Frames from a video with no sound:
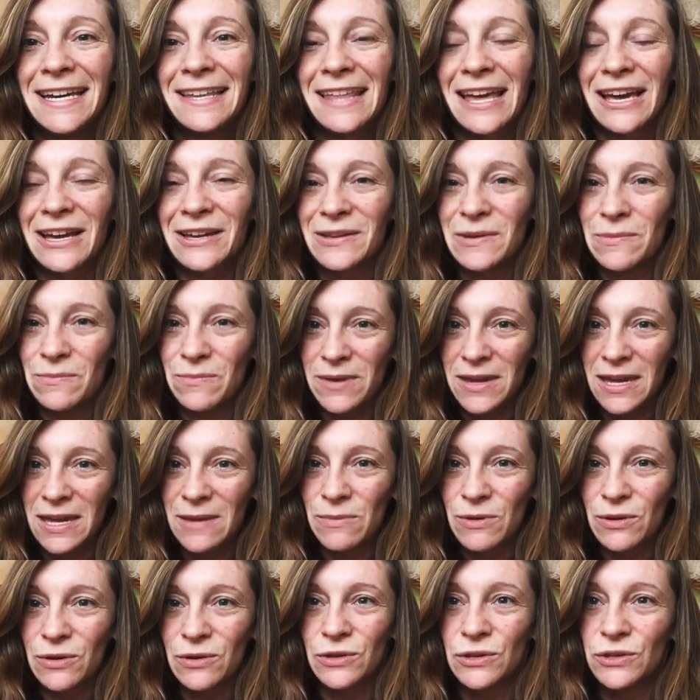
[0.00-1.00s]
that could be
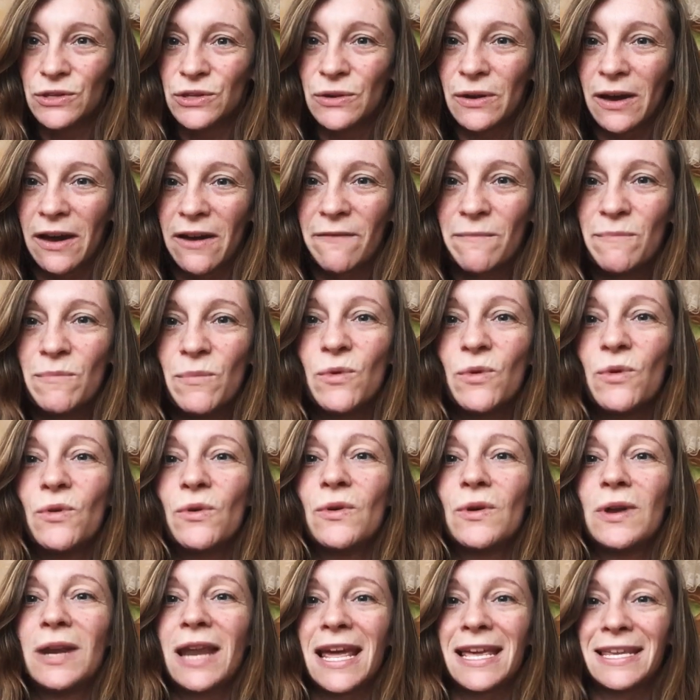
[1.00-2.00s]
because you have
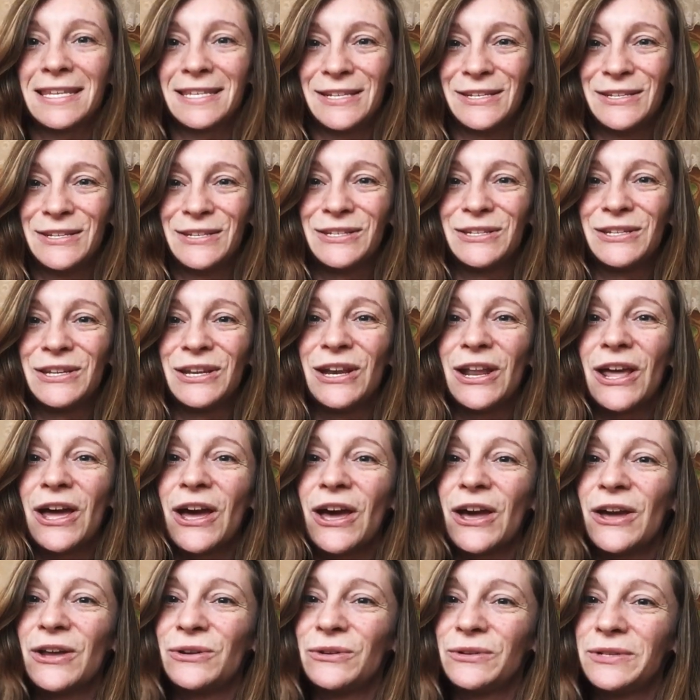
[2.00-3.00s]
more lessons to
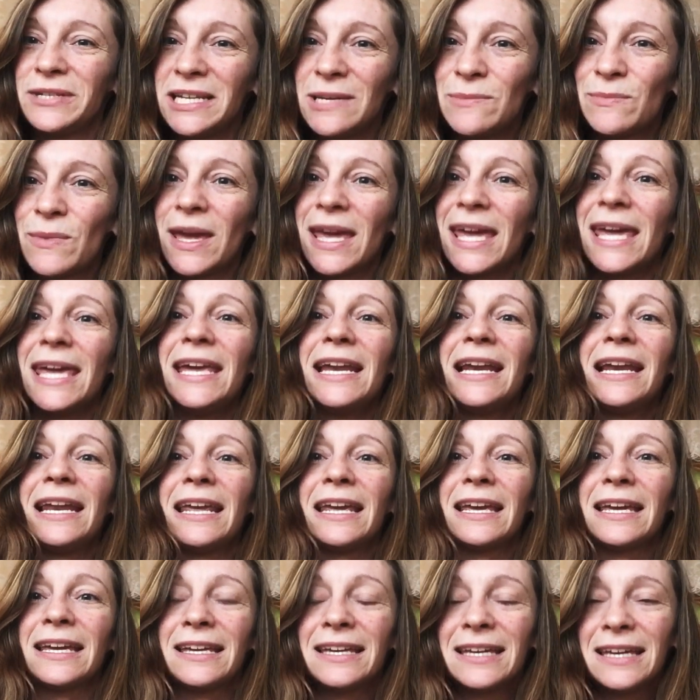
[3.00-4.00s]
learn or deeper
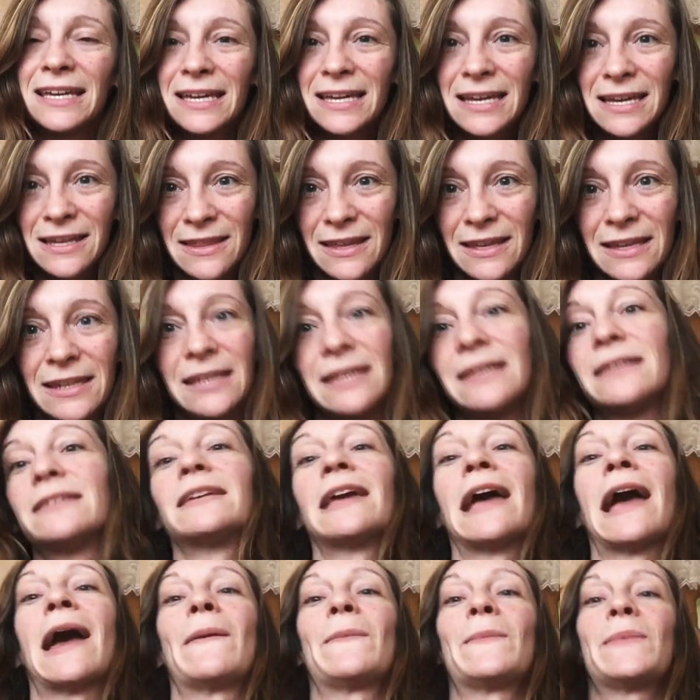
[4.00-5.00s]
healing that needs
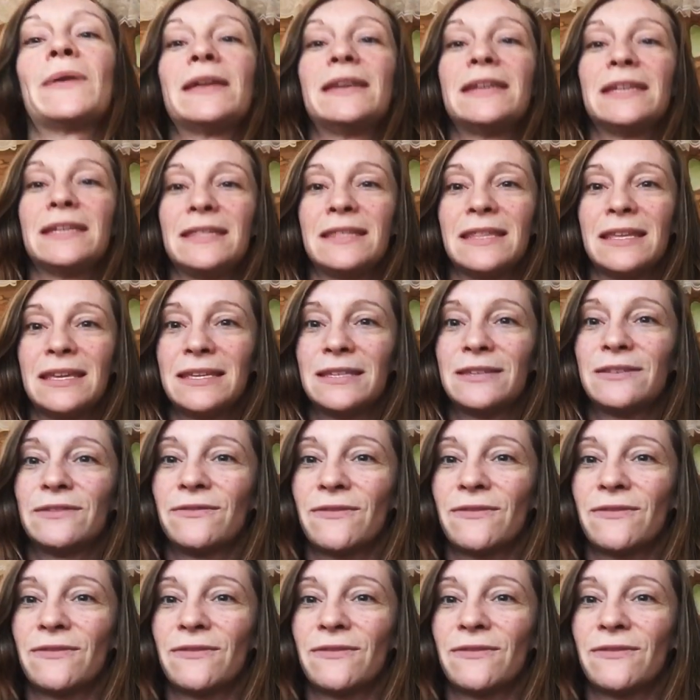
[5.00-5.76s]
to happen in this